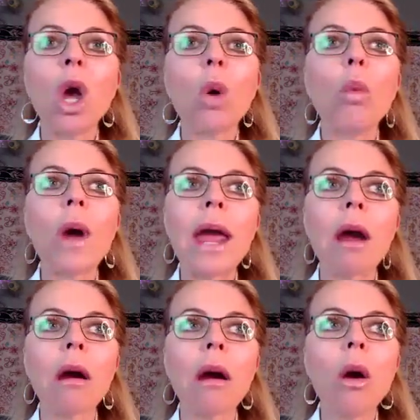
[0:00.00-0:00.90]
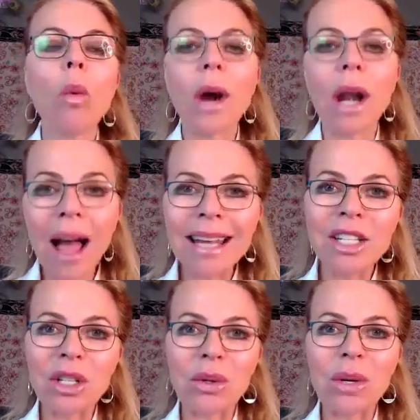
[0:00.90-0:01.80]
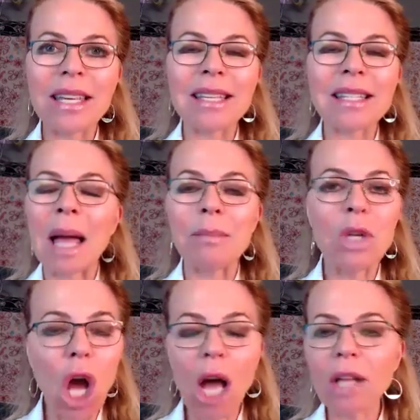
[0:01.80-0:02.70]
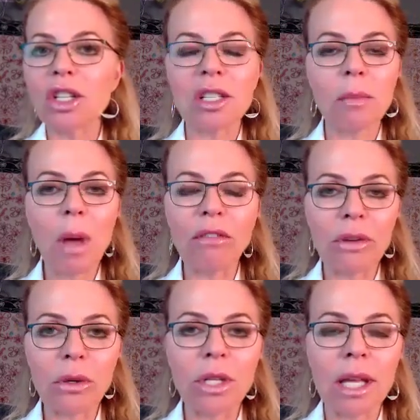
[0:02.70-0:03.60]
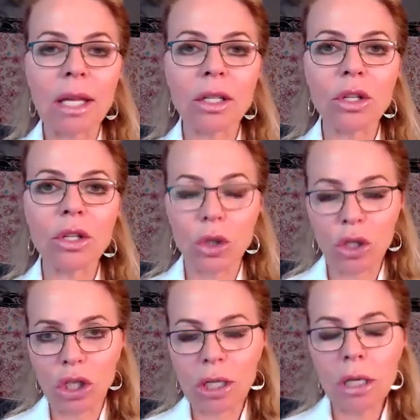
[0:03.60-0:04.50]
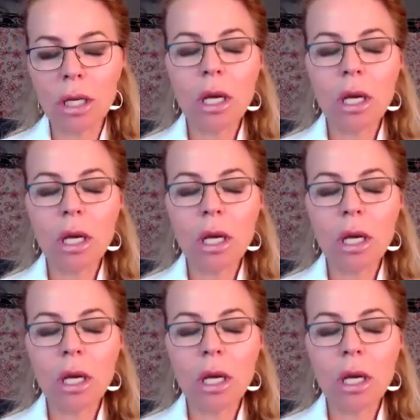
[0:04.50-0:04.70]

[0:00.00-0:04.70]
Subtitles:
where what I do is I'm not just about food and nutrition.